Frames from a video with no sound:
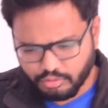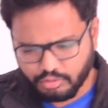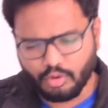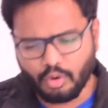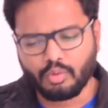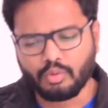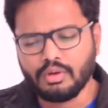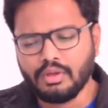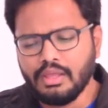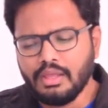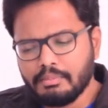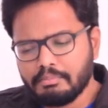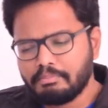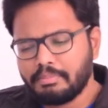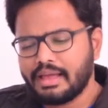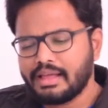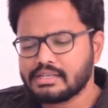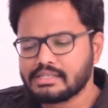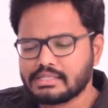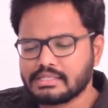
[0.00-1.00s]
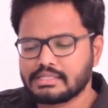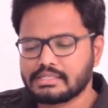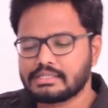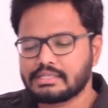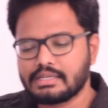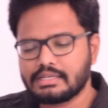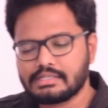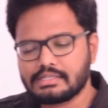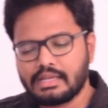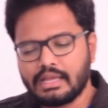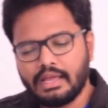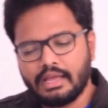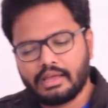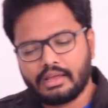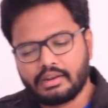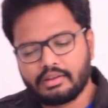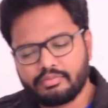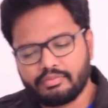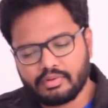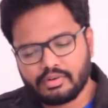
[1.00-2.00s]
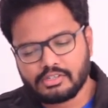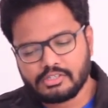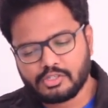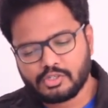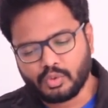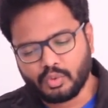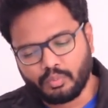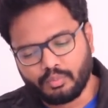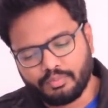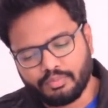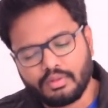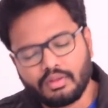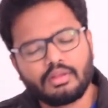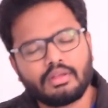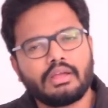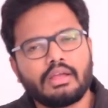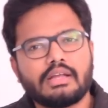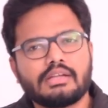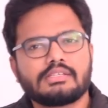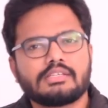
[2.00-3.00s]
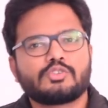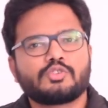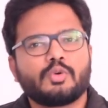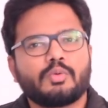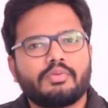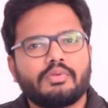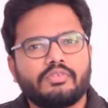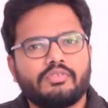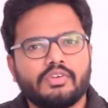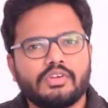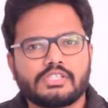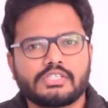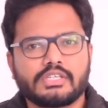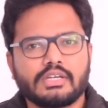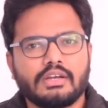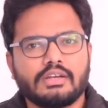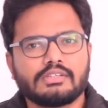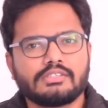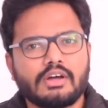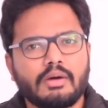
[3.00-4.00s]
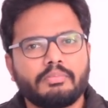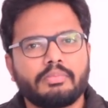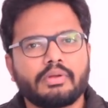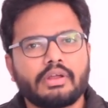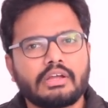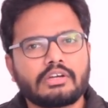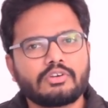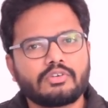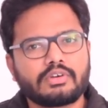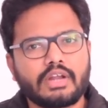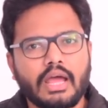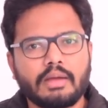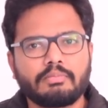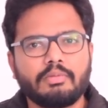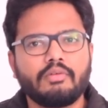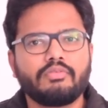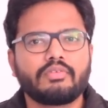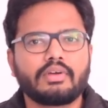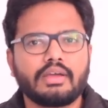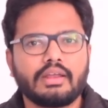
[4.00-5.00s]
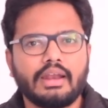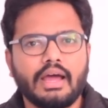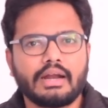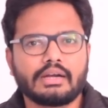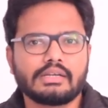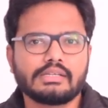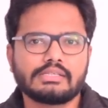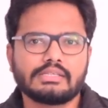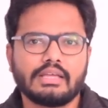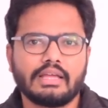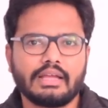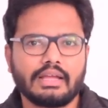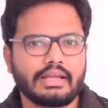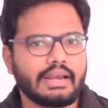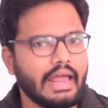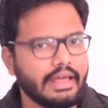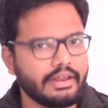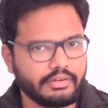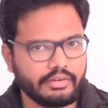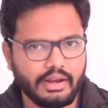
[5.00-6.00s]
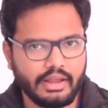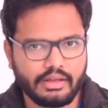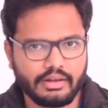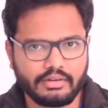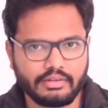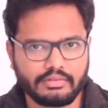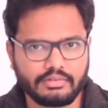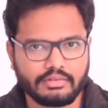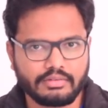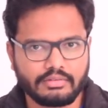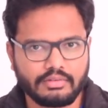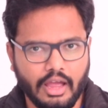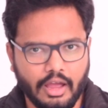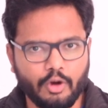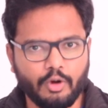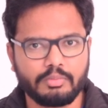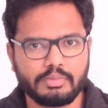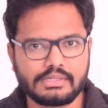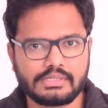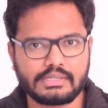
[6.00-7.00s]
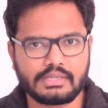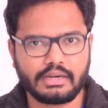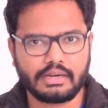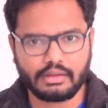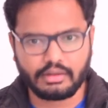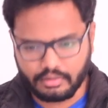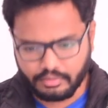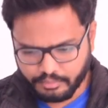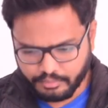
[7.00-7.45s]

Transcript: So Baelz disease refers to it's a superficial suppurative type of cheilitis glandularis. I hope it's clear.